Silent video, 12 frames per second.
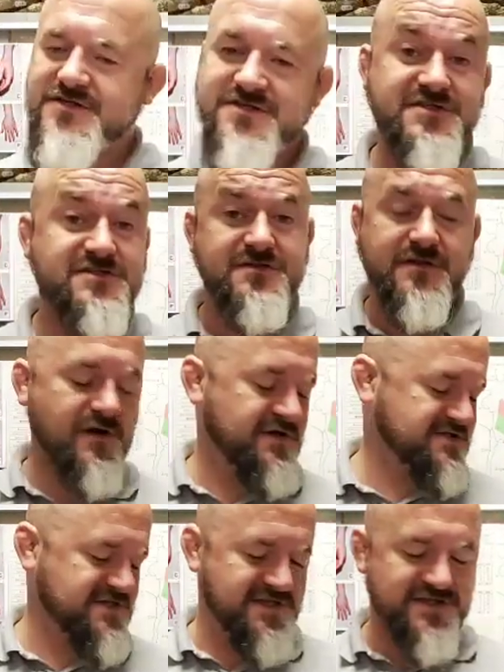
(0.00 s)
She's just,
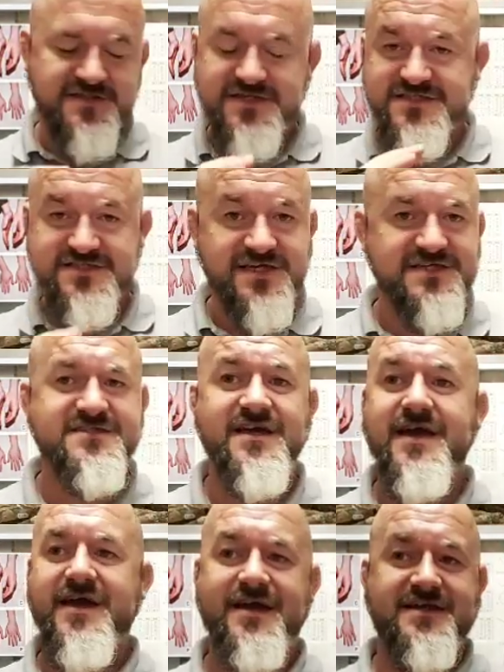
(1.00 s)
honestly, these snakes
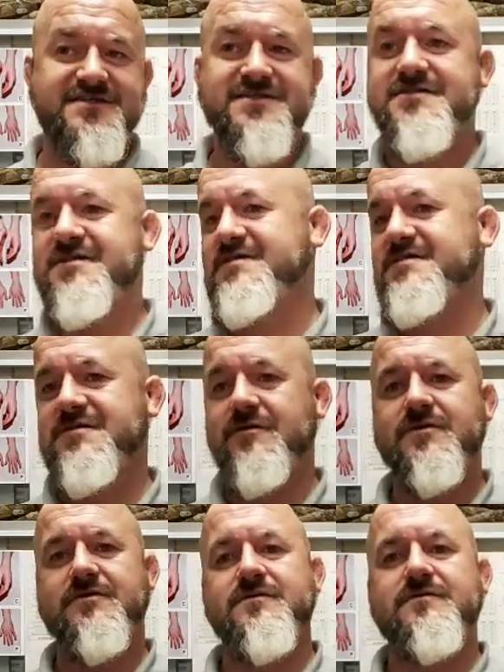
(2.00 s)
are ace. They're
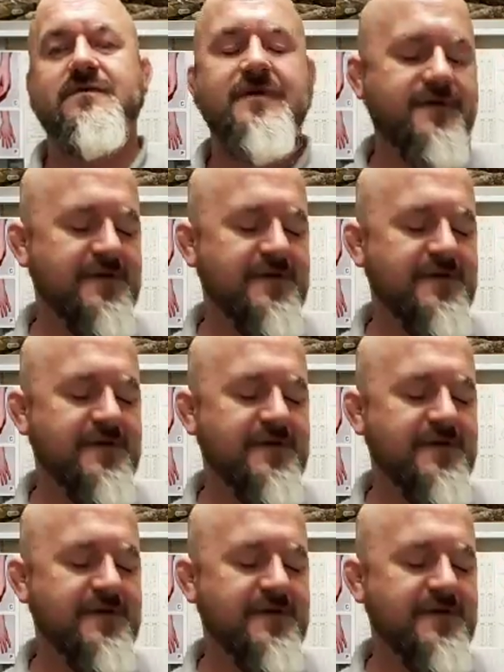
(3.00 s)
so cool.